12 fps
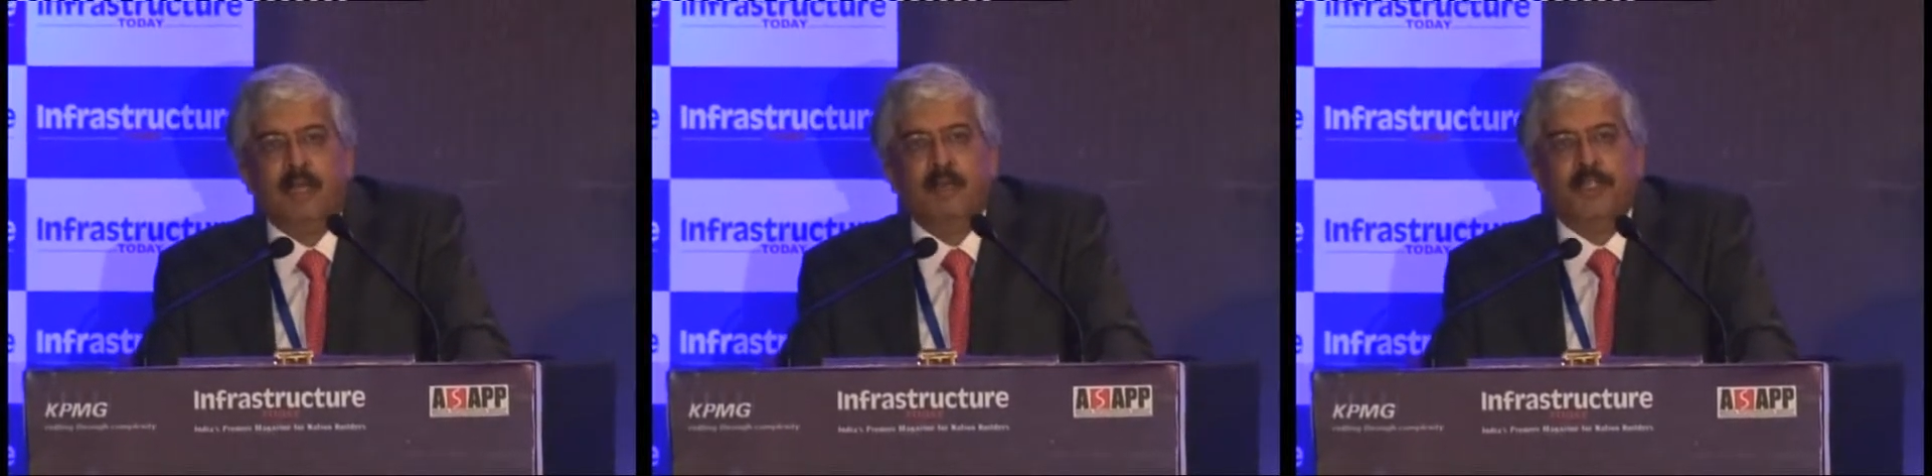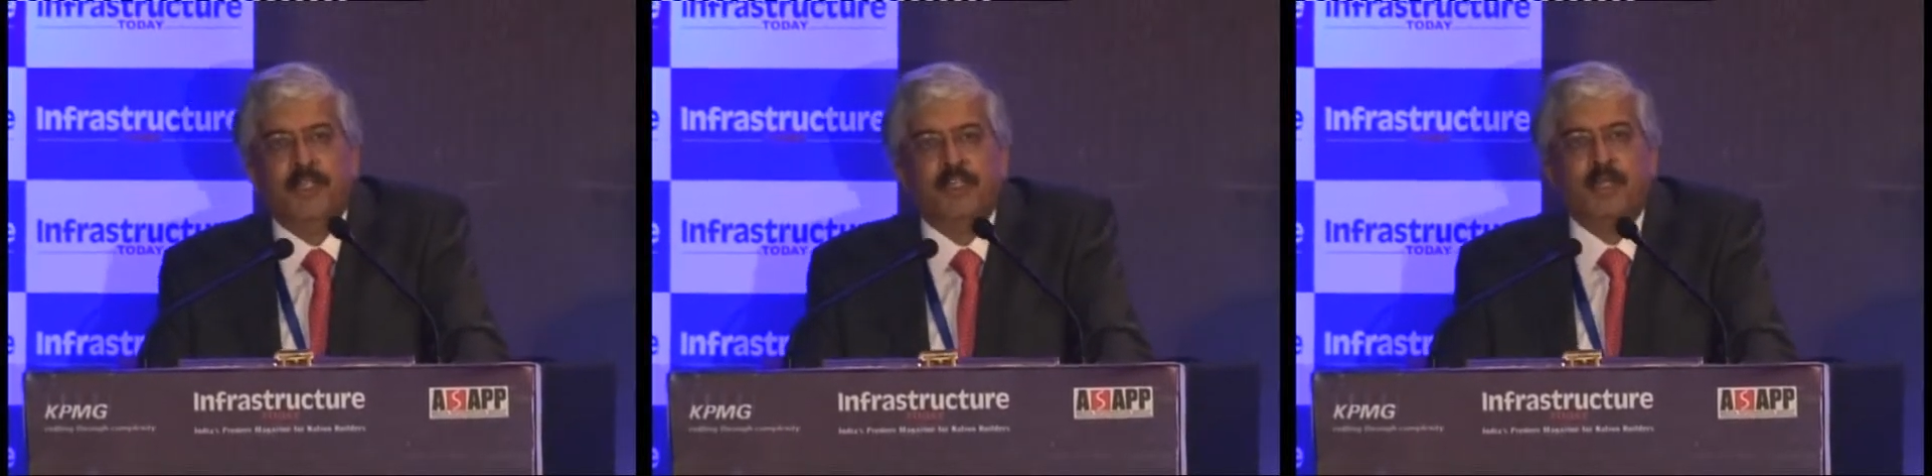
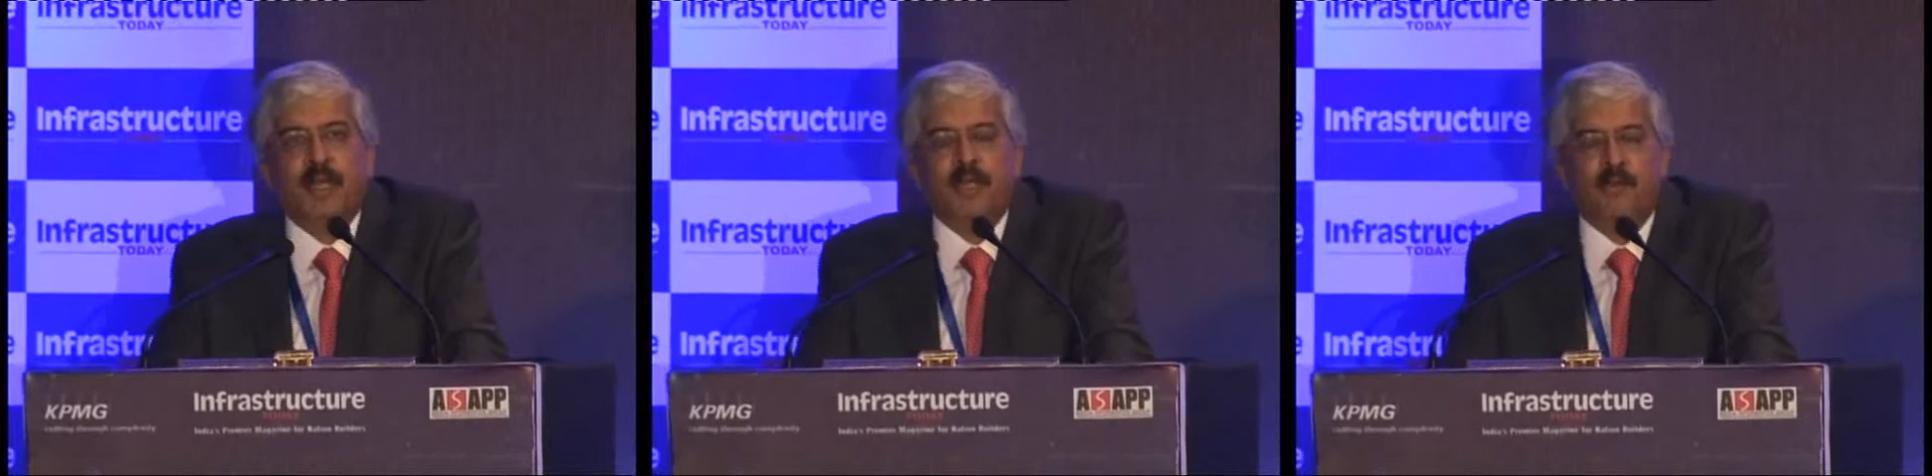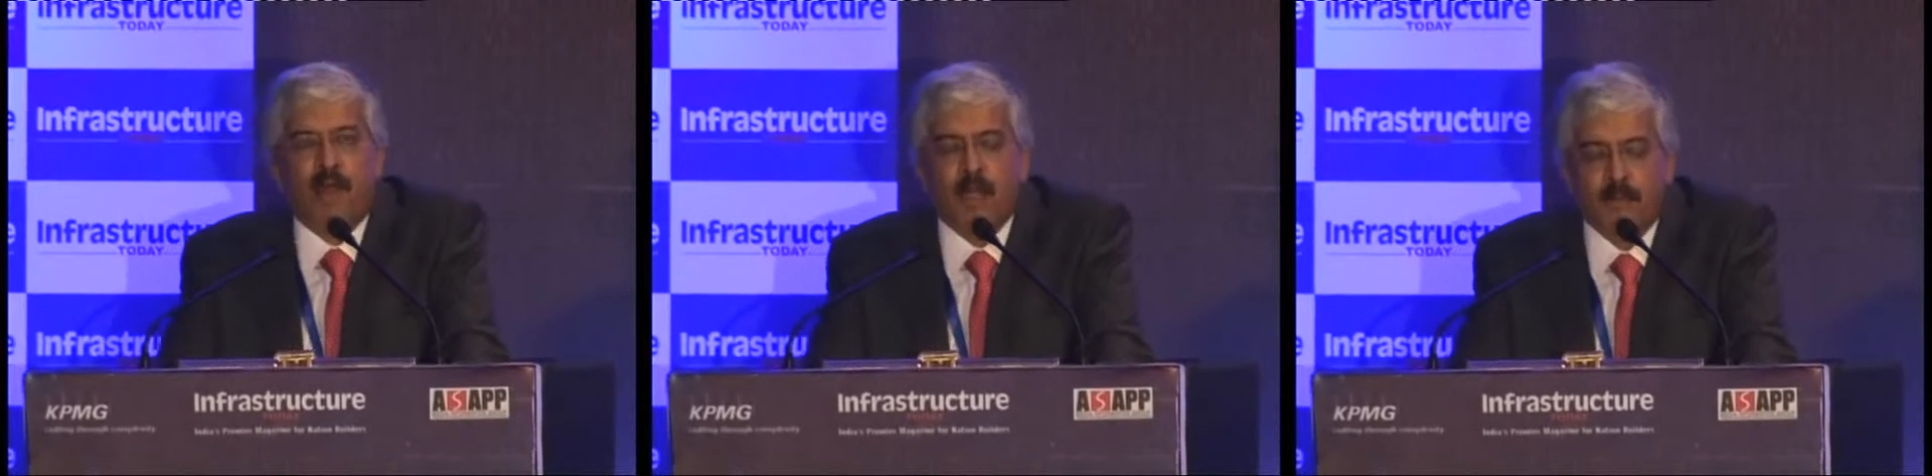acquisition
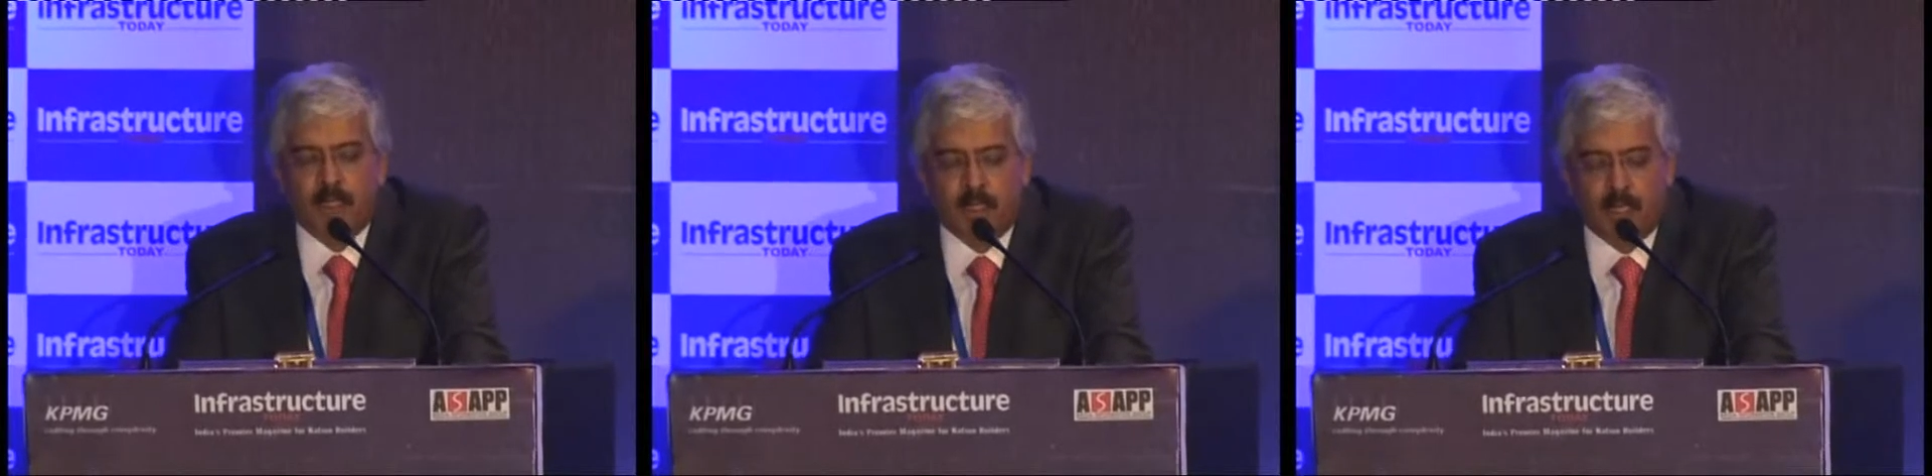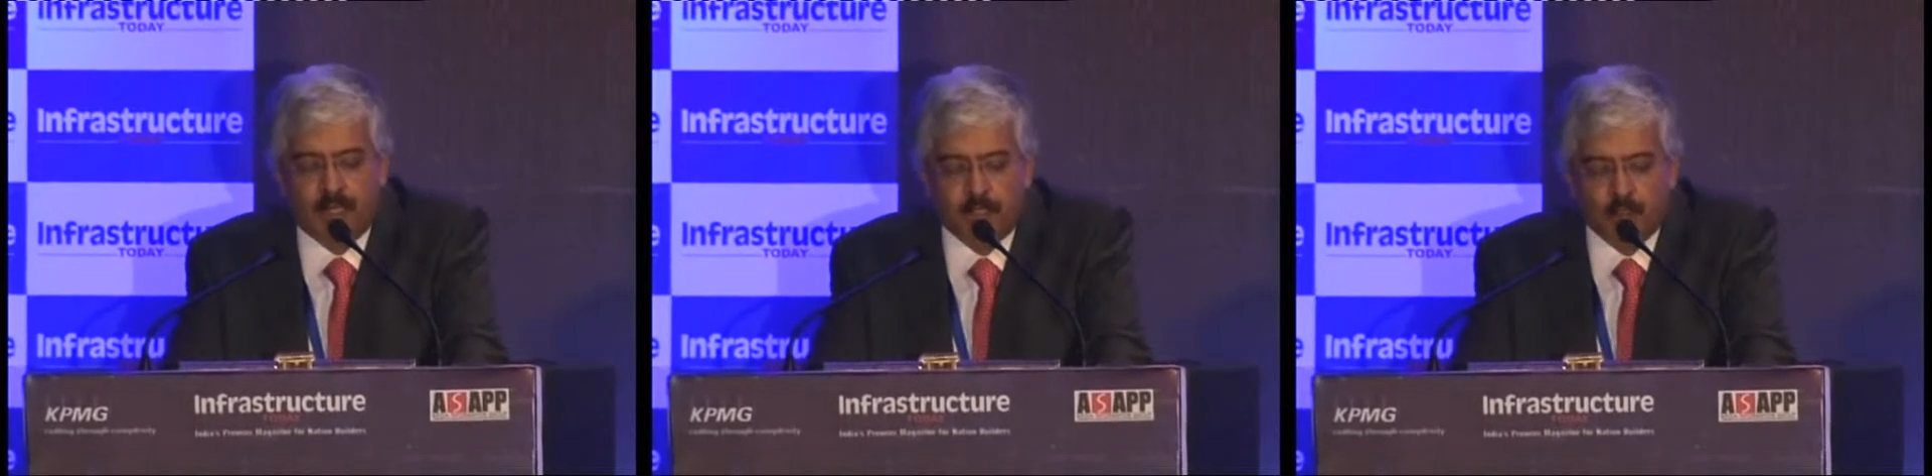and
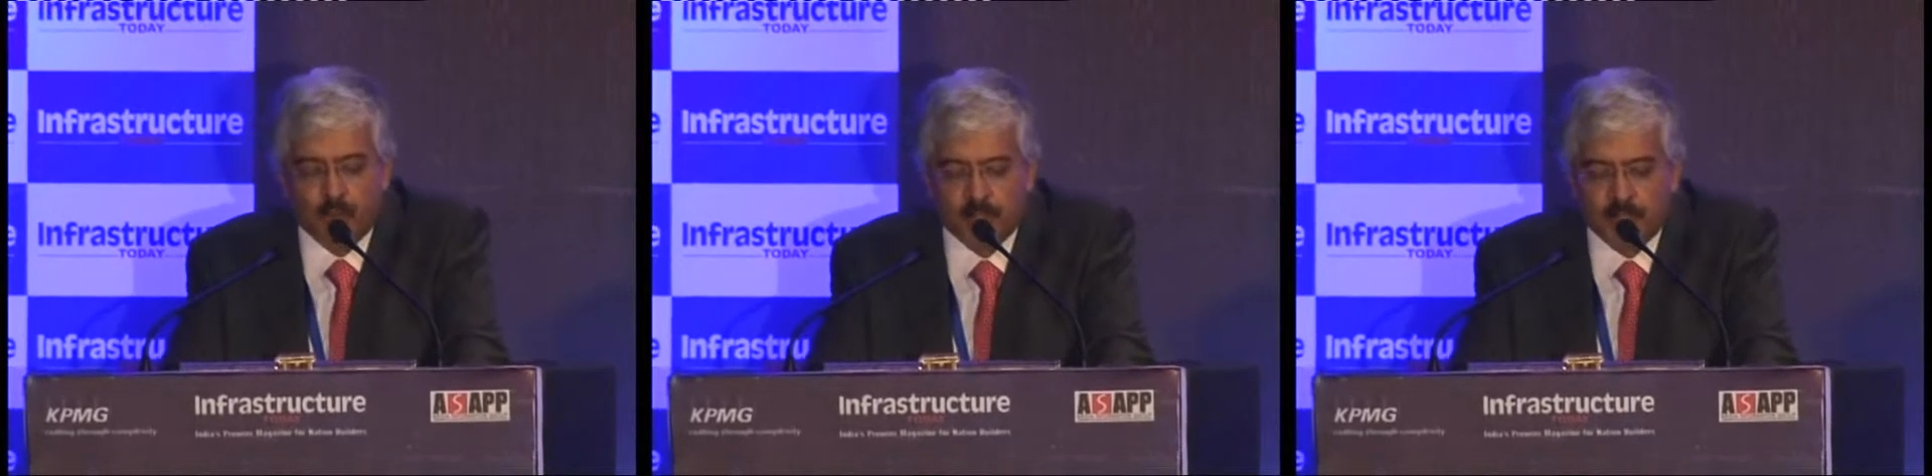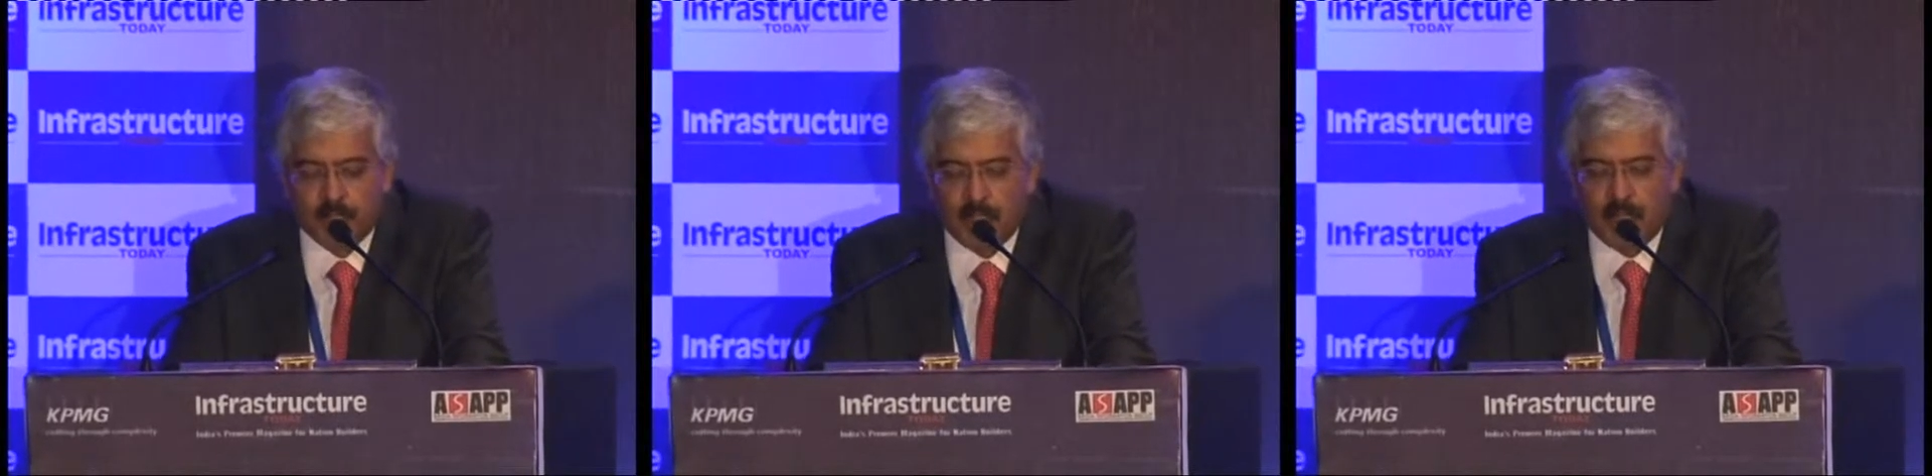environmental
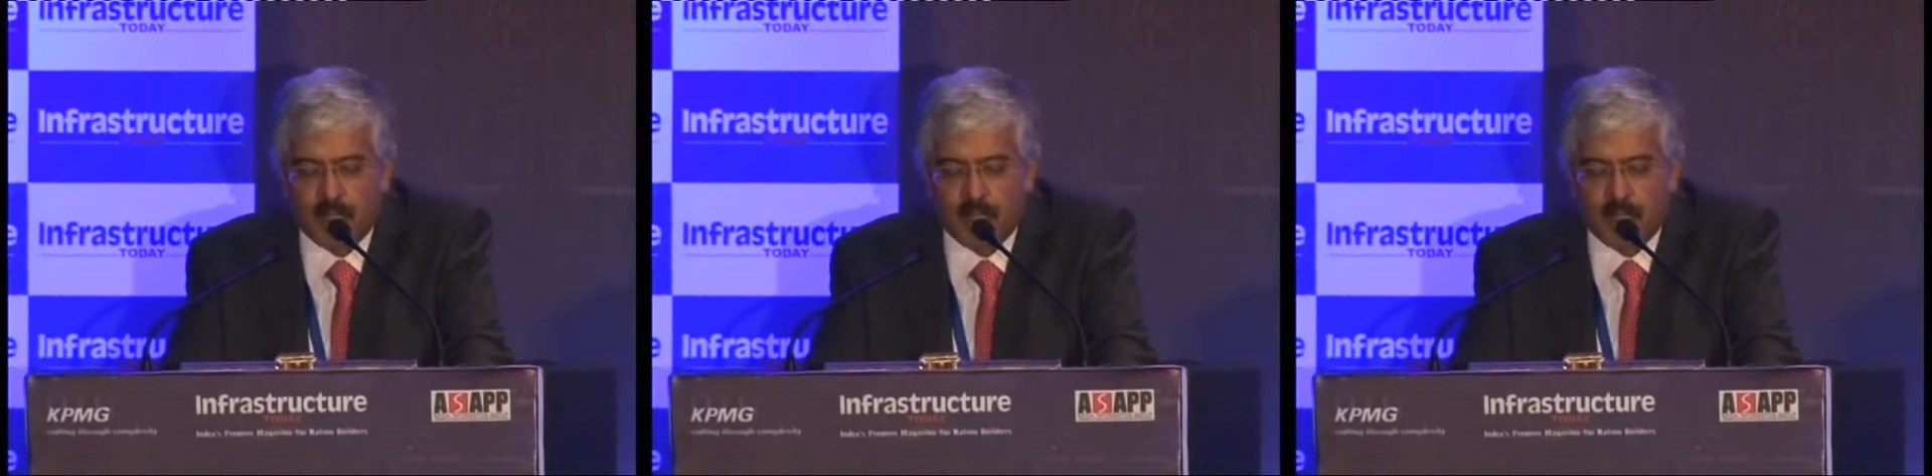issues.